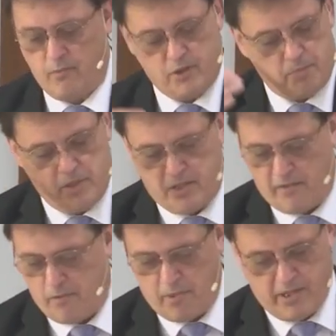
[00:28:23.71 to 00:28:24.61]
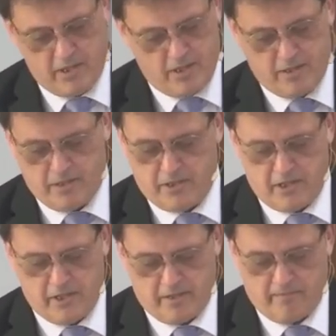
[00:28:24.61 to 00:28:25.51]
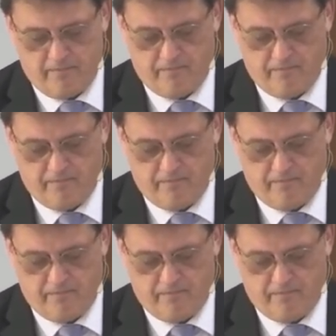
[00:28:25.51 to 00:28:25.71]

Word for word: which means everybody's not going to see it.